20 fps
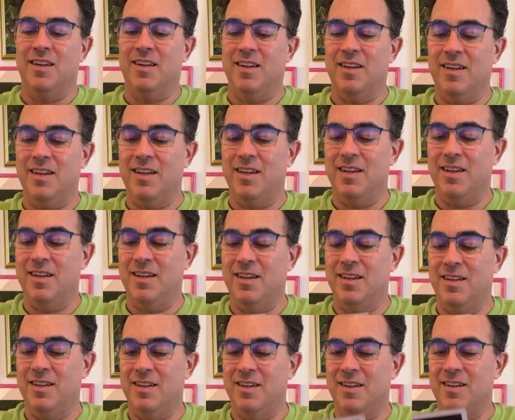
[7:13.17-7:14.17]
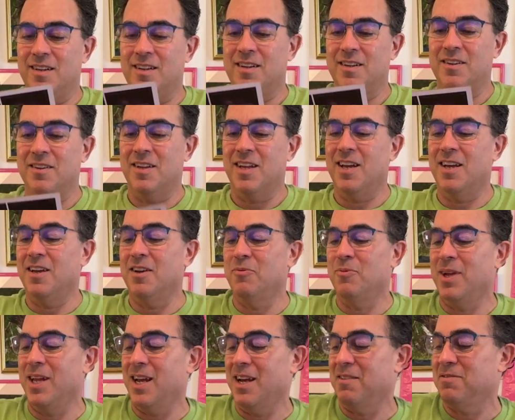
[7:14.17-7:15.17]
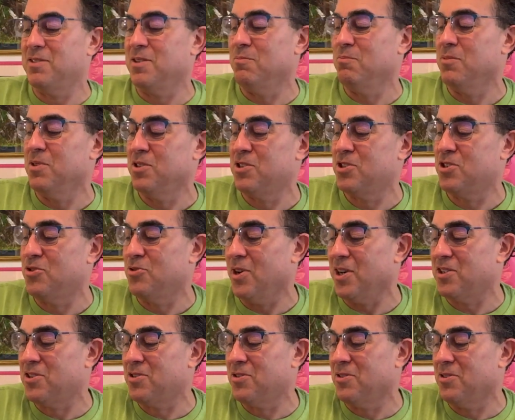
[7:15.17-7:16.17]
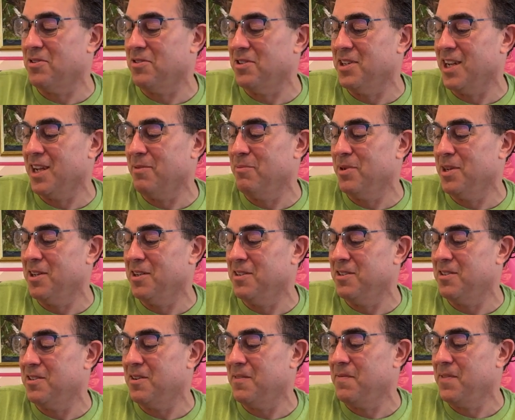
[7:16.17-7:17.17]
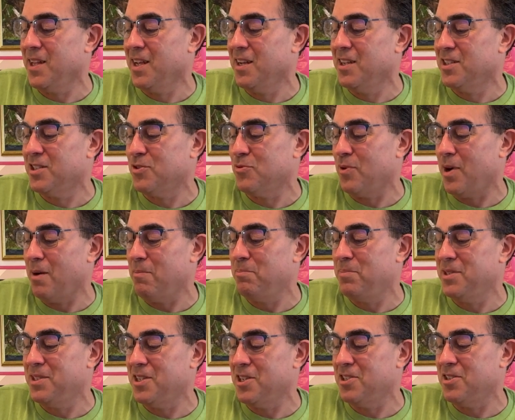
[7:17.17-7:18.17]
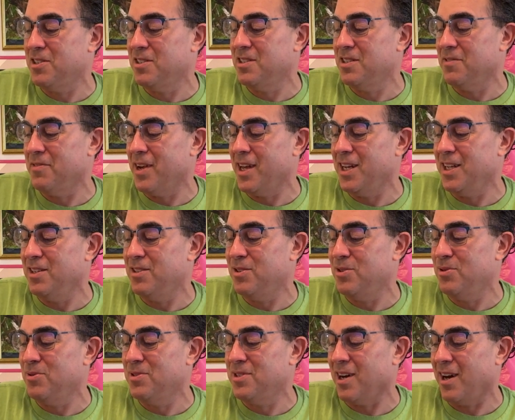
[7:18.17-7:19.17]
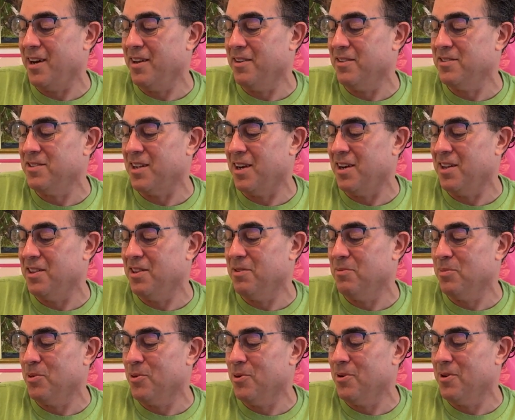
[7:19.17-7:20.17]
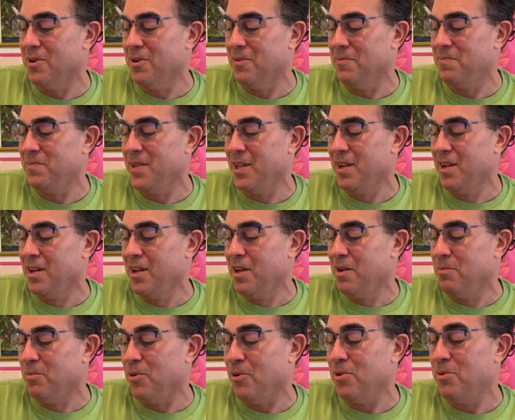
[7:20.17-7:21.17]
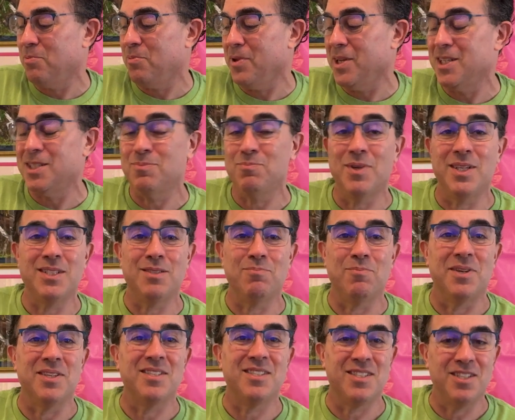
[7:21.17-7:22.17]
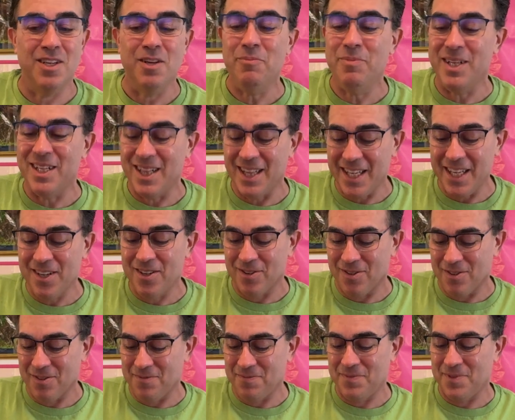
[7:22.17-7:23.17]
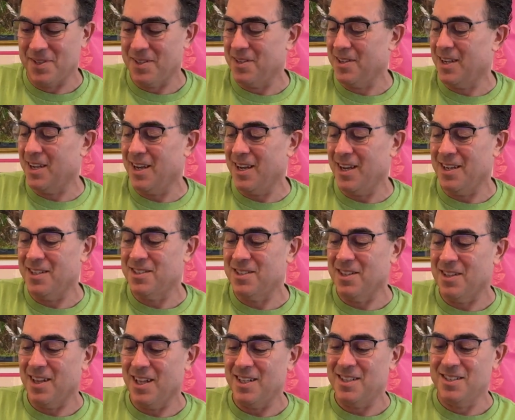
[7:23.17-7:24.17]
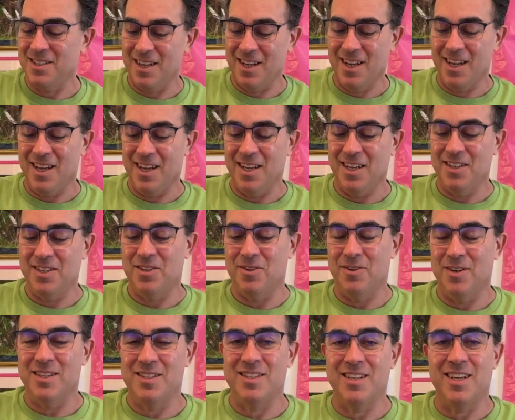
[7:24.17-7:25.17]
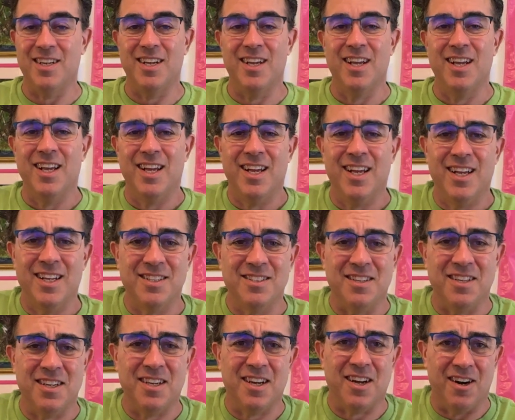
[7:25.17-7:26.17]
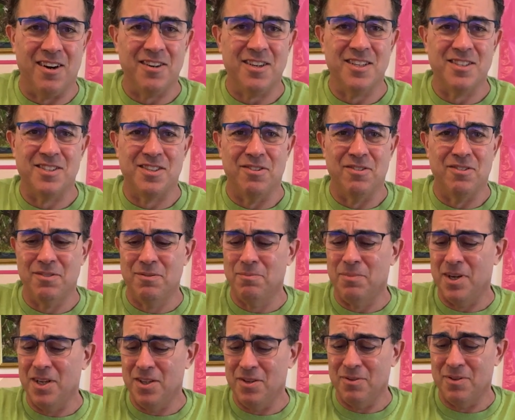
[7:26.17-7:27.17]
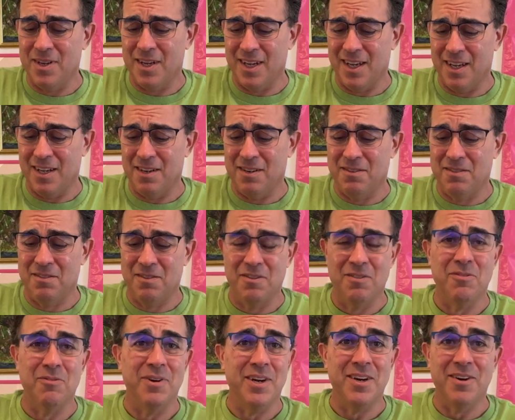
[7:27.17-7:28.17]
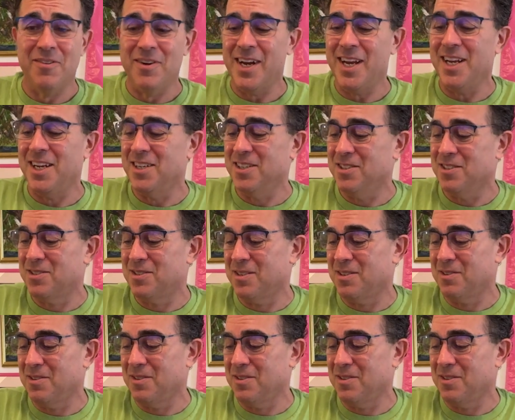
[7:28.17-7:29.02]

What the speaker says: And, okay, we have some structural damage. Swap positions of any 2 tiles on the board. Both placements must still be legal. Okay, so that's interesting. It's like Carcassonne, but you can rearrange.